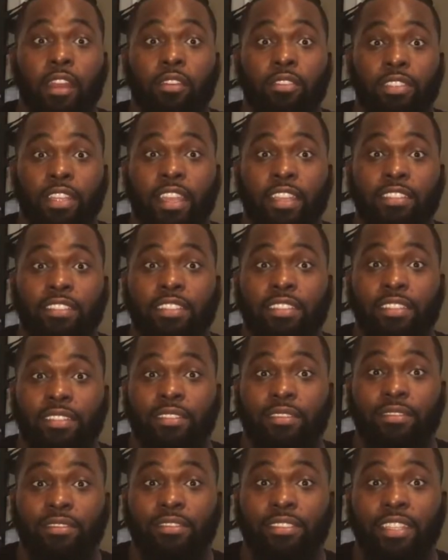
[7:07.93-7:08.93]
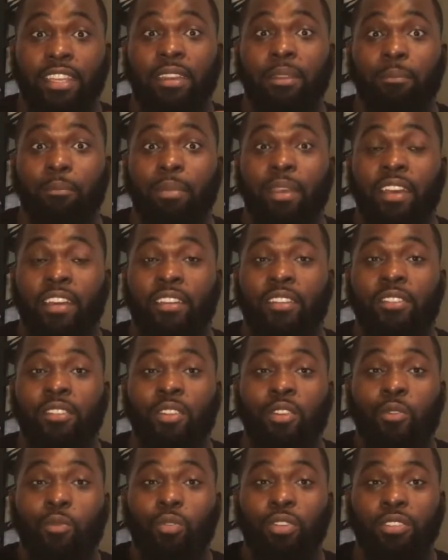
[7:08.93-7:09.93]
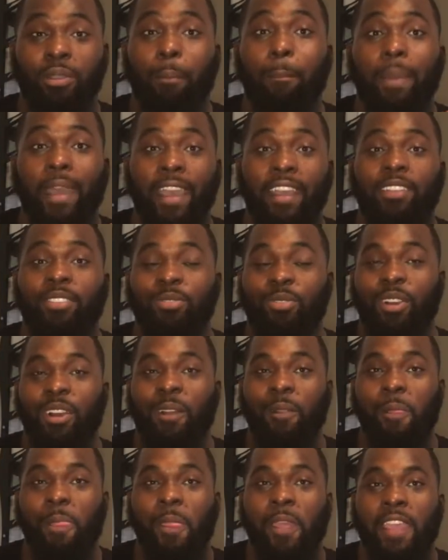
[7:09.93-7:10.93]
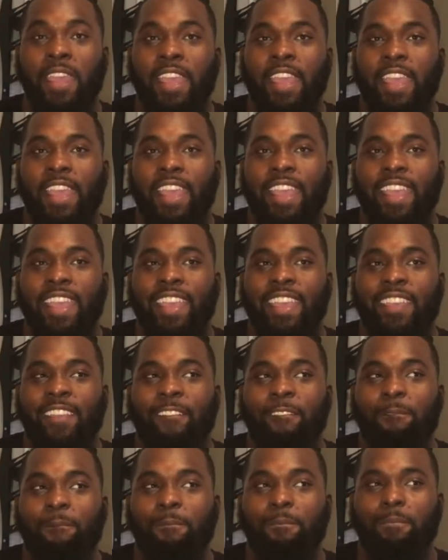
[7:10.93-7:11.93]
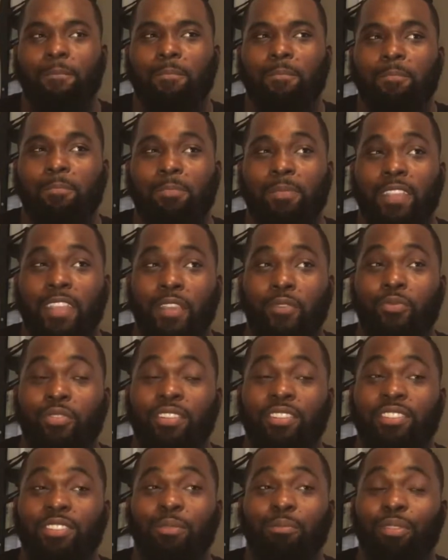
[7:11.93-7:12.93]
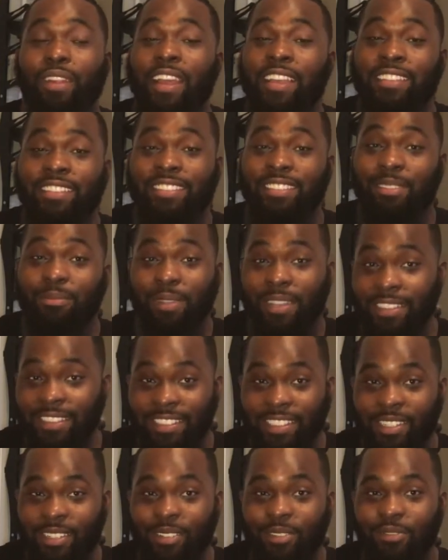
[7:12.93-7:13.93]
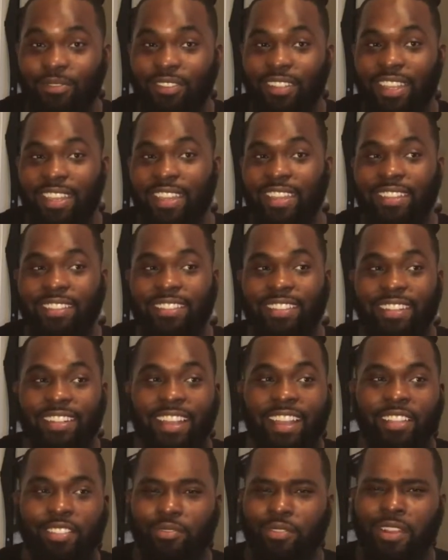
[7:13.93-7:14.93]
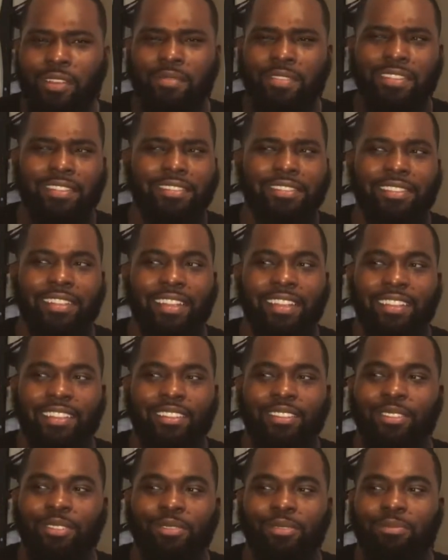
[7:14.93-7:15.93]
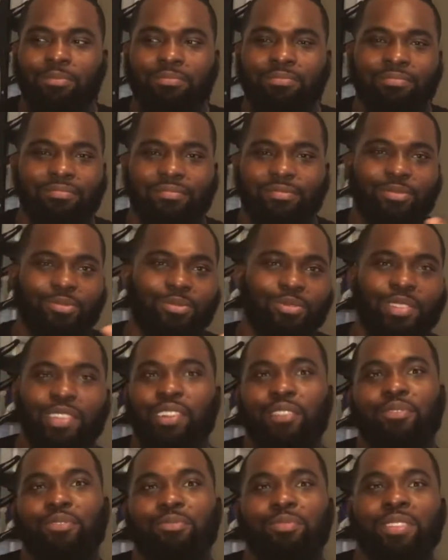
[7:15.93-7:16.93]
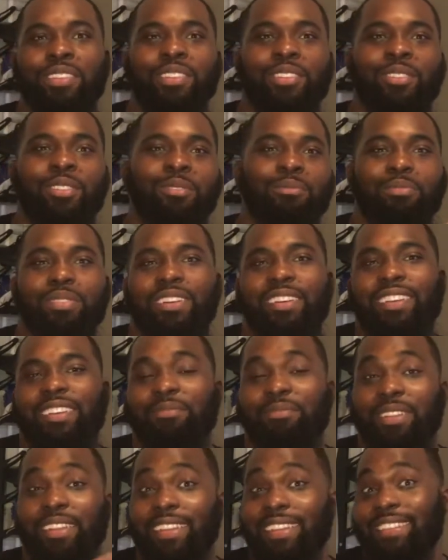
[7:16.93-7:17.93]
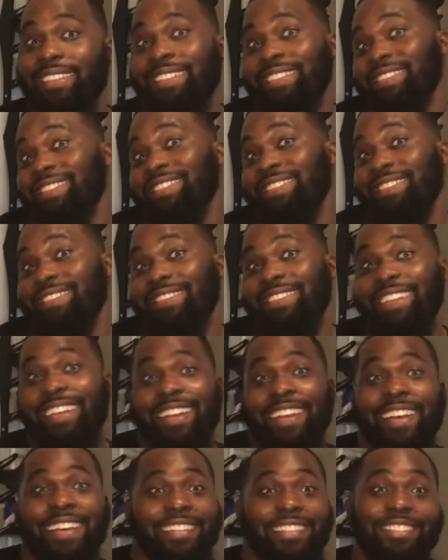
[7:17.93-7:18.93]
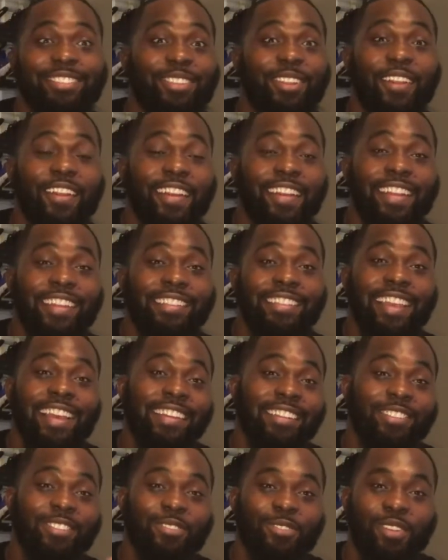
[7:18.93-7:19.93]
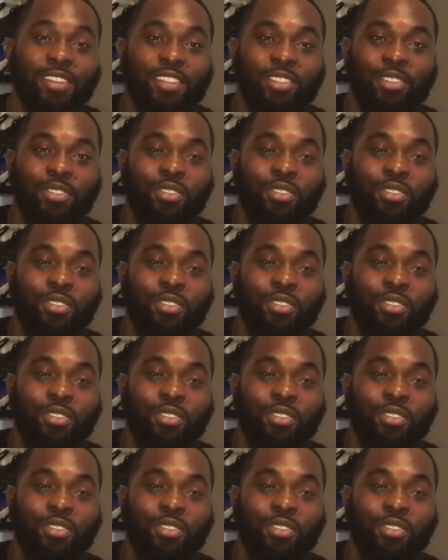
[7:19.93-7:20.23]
was actually getting better was a back squat. And it was surprising to myself and to the guys around me. It was like, oh, what have you been doing, Bug? I'm like, this 30-day challenge is really